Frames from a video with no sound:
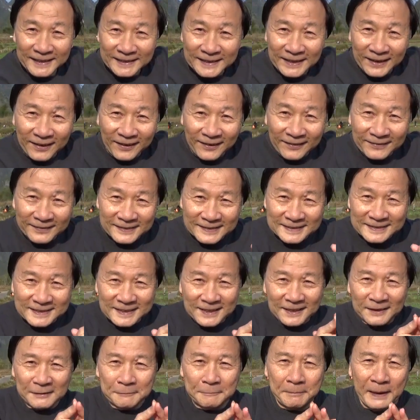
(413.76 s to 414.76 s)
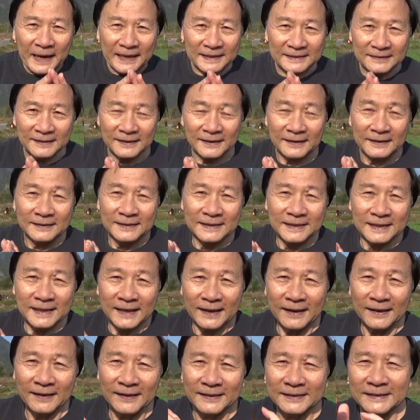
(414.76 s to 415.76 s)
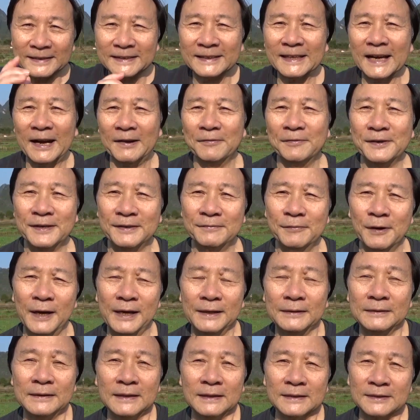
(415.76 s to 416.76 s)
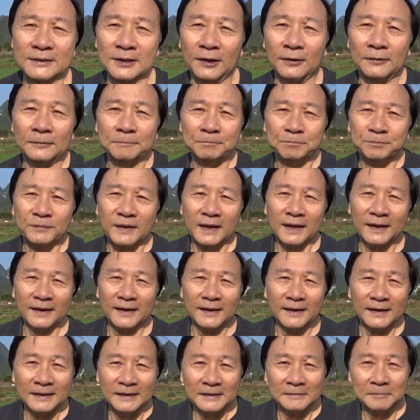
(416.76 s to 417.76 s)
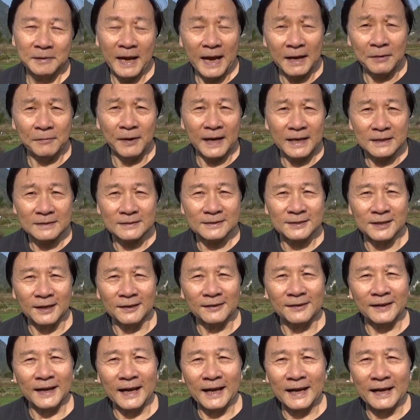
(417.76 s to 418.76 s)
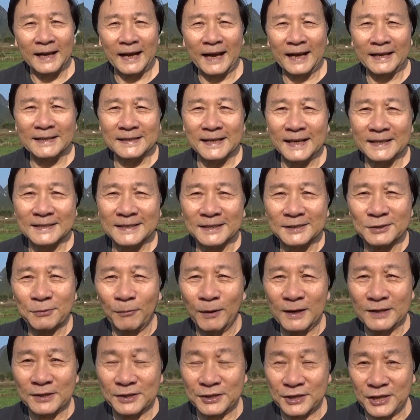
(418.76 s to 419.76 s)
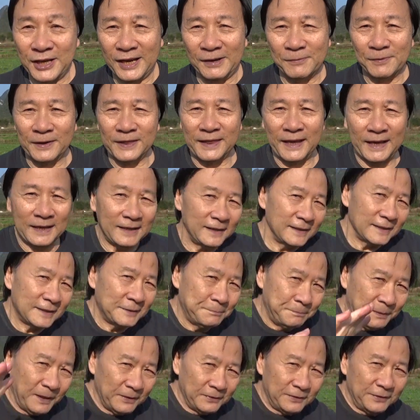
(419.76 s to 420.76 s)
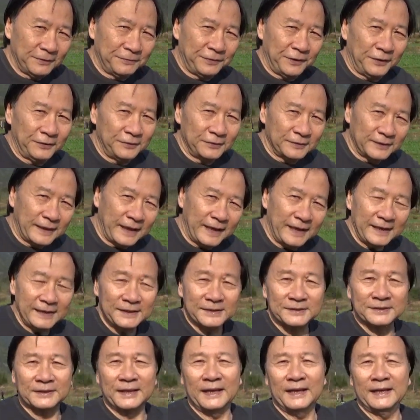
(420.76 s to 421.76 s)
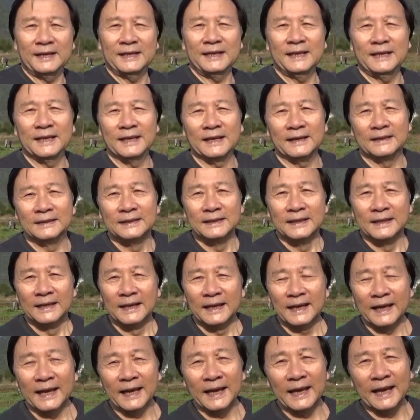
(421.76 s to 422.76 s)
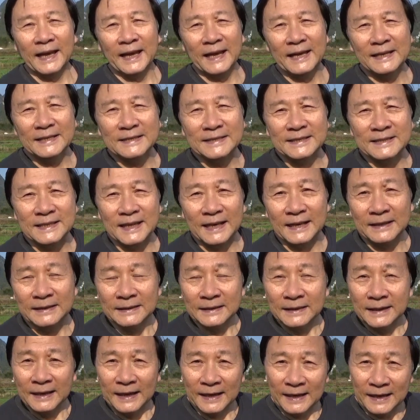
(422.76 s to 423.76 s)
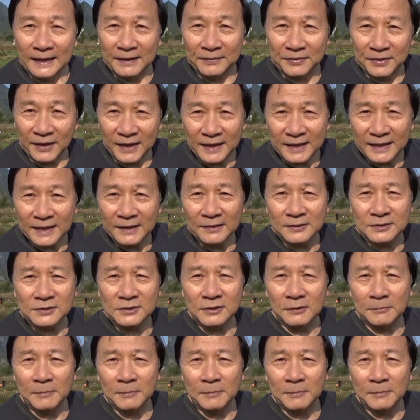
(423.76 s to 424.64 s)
always go better the other way. So, but anyway, so I just want to share with that. It's a beautiful day today here. And thank you so